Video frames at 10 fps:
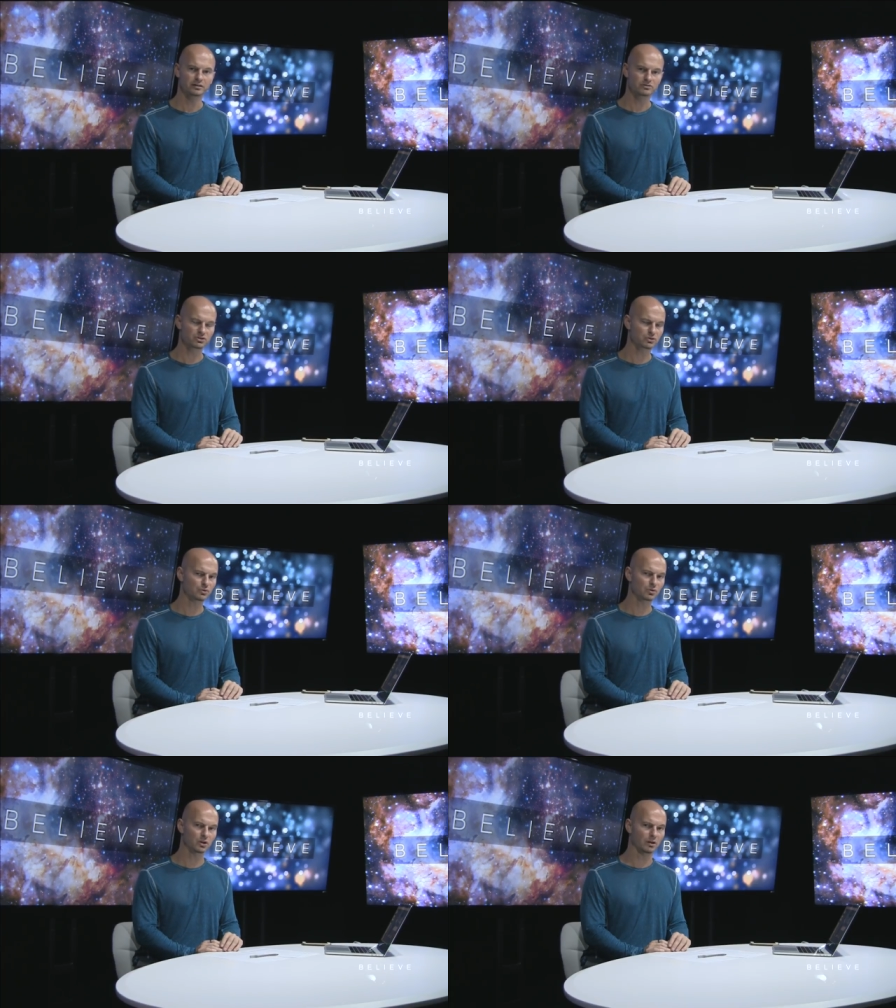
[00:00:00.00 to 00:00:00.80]
Just
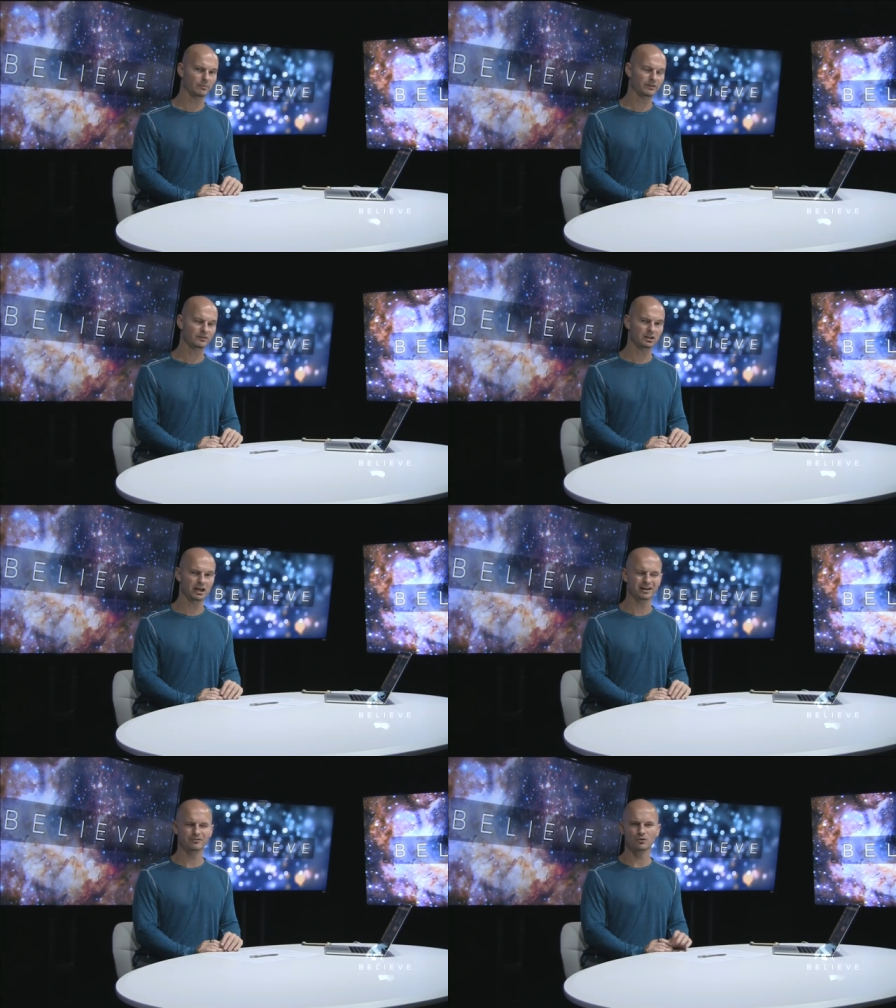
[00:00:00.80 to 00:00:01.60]
Google them if you'd
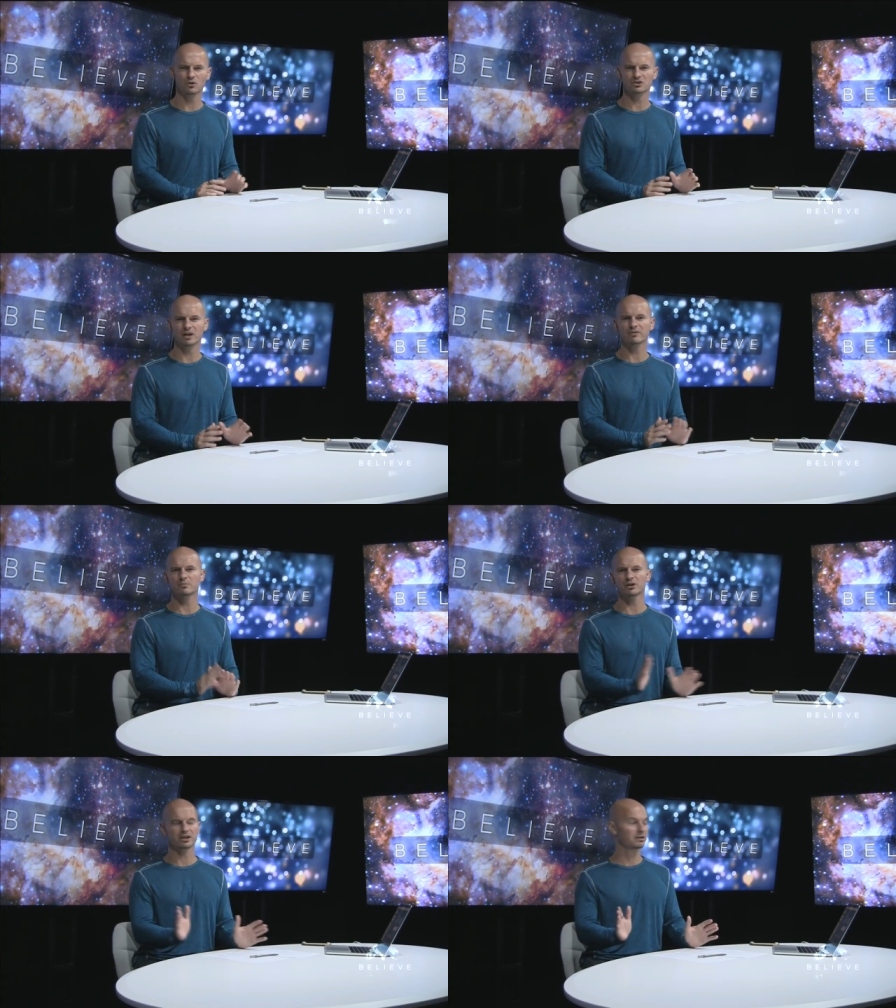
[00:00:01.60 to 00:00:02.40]
like. Of course,
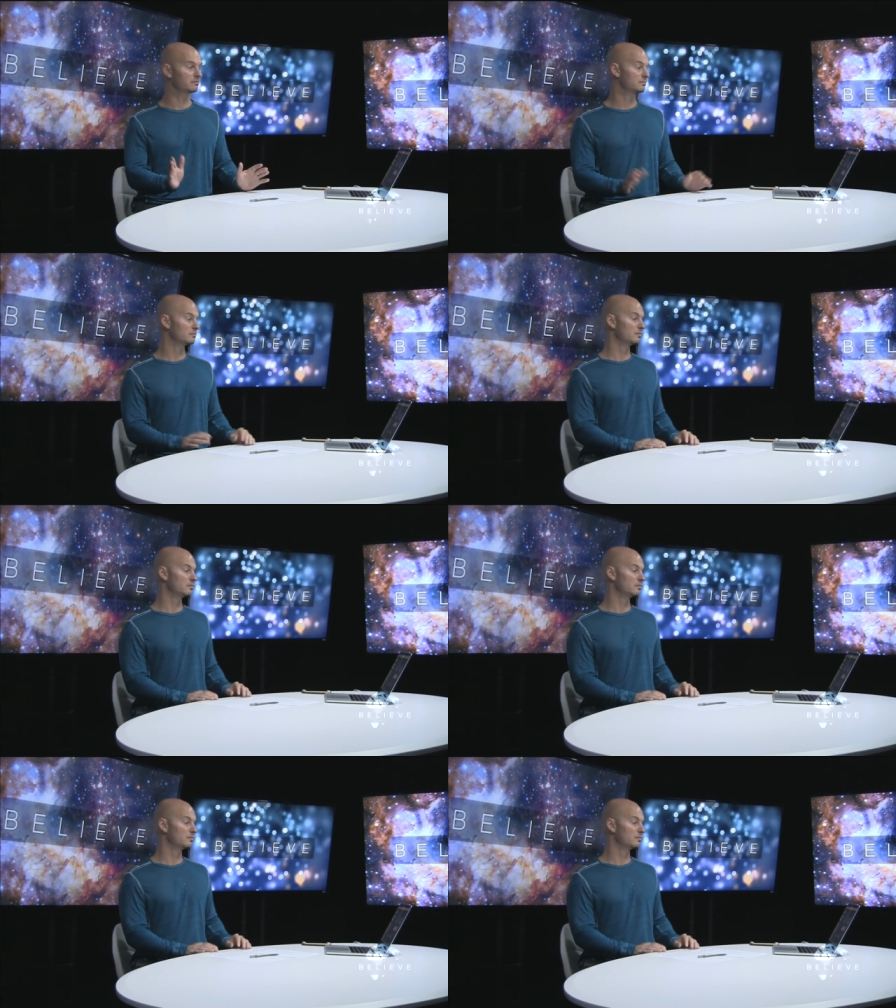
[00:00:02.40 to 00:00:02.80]
everybody can,